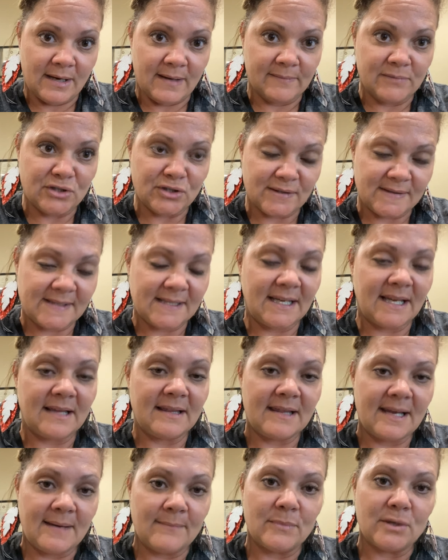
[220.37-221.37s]
just to get
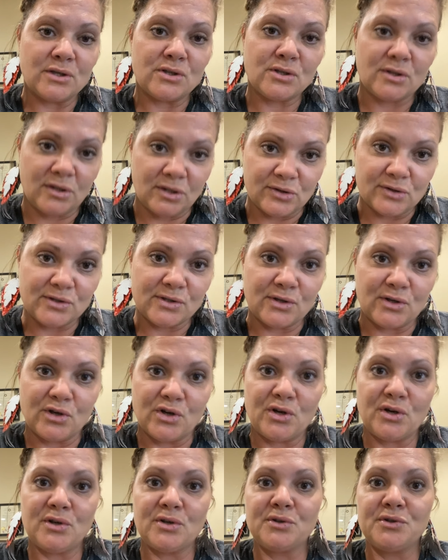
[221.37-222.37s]
that much
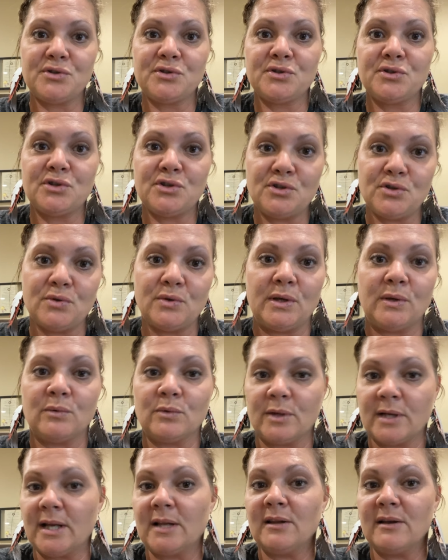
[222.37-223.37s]
closer to doing
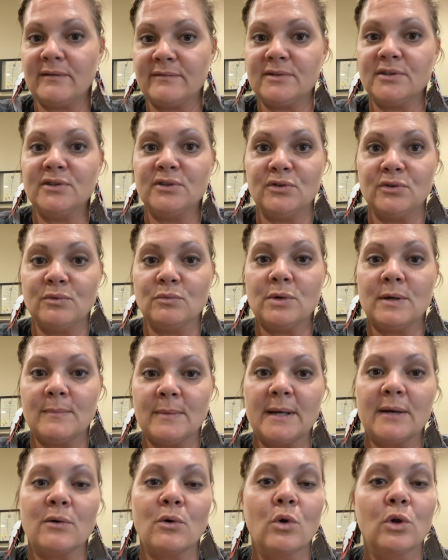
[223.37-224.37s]
what I love to do and what
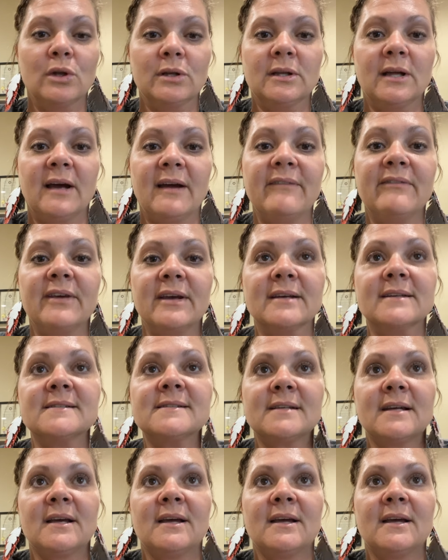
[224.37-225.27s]
my goal in life is.